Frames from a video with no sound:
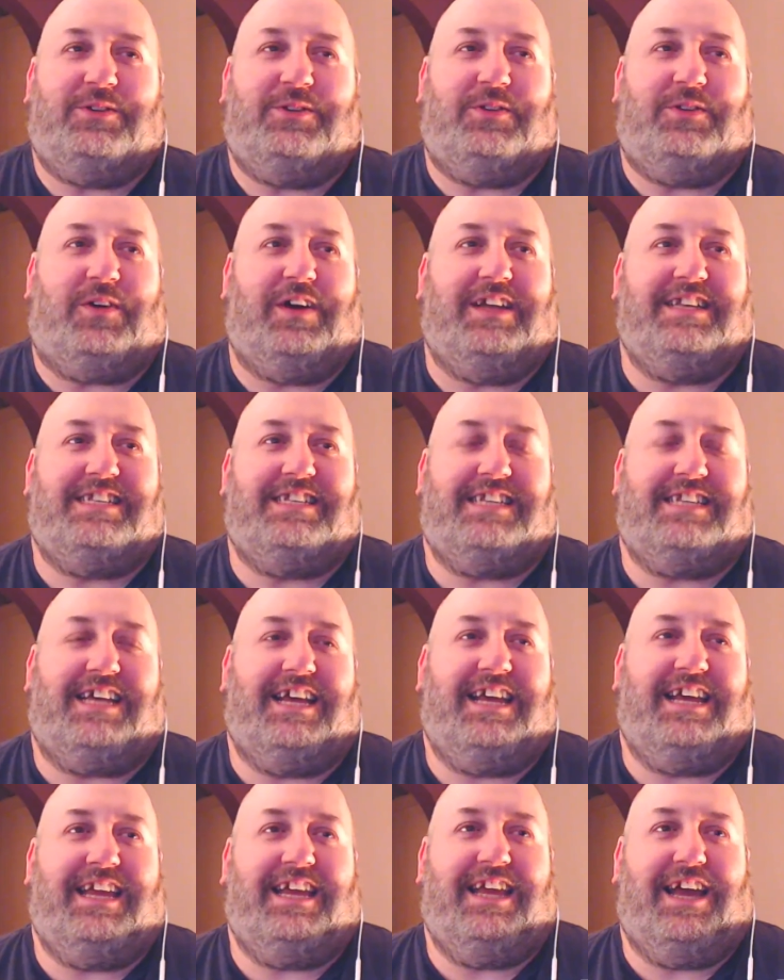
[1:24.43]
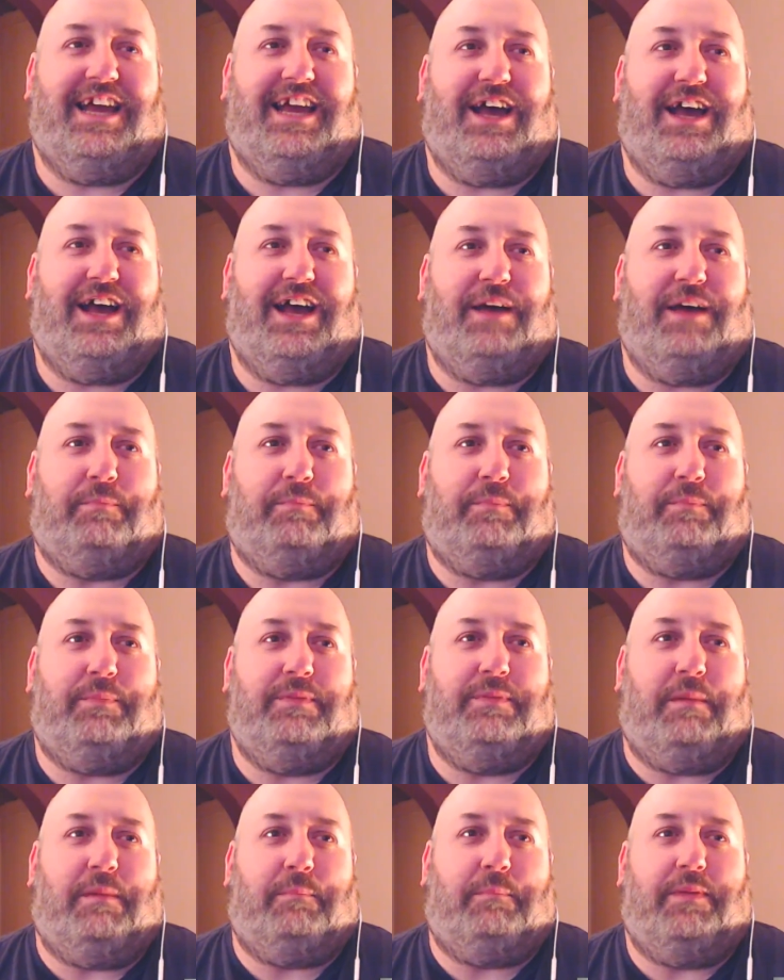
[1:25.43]
try and say
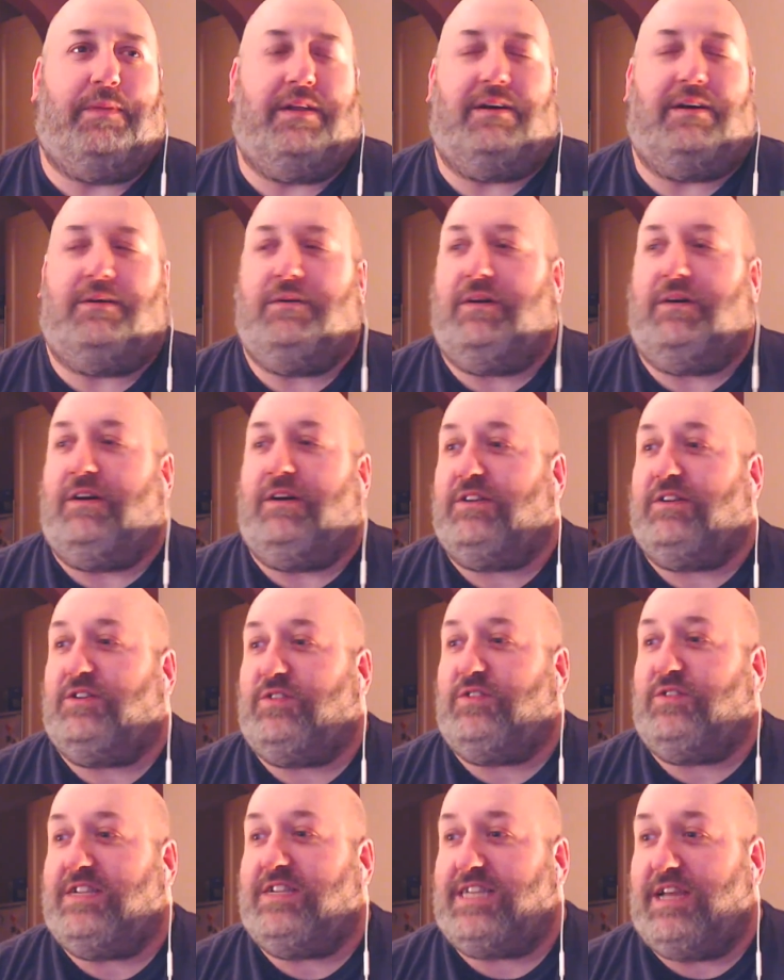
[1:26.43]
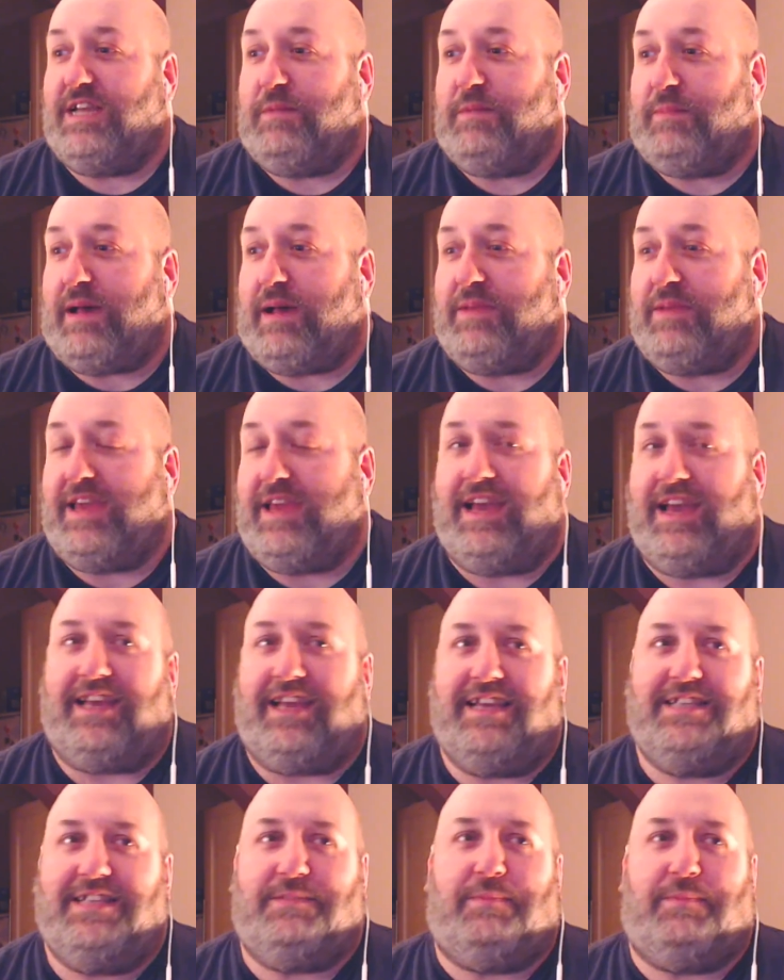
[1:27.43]
no, I'm going to try and say Aubameyang.
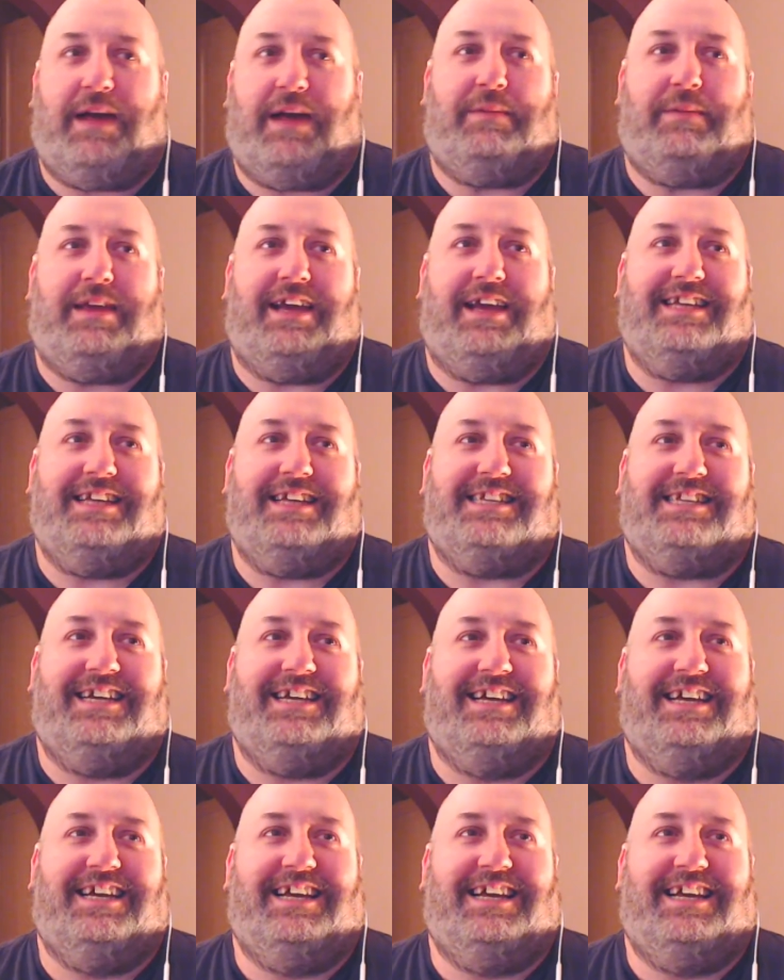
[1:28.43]
It's Aubameyang, isn't it?